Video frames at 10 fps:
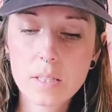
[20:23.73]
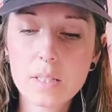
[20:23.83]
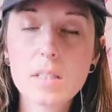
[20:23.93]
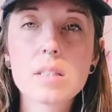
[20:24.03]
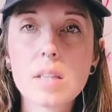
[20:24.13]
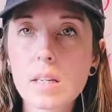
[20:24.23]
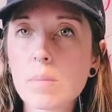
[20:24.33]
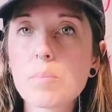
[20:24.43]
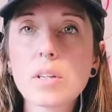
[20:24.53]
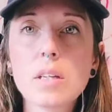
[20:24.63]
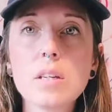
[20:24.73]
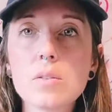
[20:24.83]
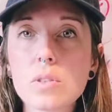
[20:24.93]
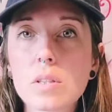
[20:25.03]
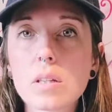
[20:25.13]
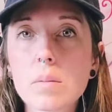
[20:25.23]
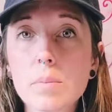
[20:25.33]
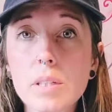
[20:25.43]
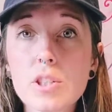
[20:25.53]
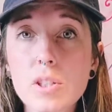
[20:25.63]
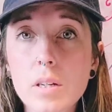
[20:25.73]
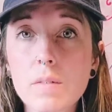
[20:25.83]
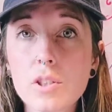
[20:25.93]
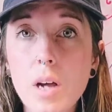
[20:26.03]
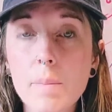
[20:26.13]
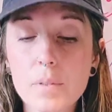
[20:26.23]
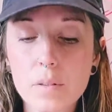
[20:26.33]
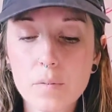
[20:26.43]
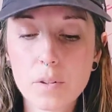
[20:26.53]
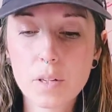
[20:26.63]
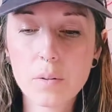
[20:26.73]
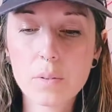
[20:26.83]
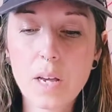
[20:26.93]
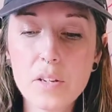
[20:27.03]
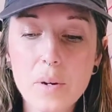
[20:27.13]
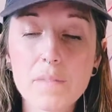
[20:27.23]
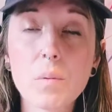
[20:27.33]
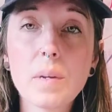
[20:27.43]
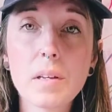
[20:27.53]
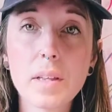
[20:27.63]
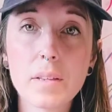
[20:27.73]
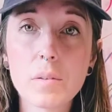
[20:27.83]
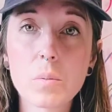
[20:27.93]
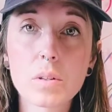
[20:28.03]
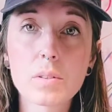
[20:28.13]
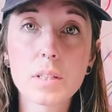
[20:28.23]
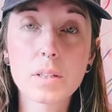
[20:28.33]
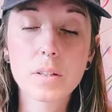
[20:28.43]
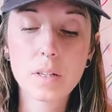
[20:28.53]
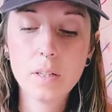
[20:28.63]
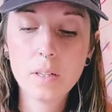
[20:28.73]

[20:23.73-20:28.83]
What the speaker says: It's like bringing you to the completion of a chapter for you. Now you have the Wheel and the World here.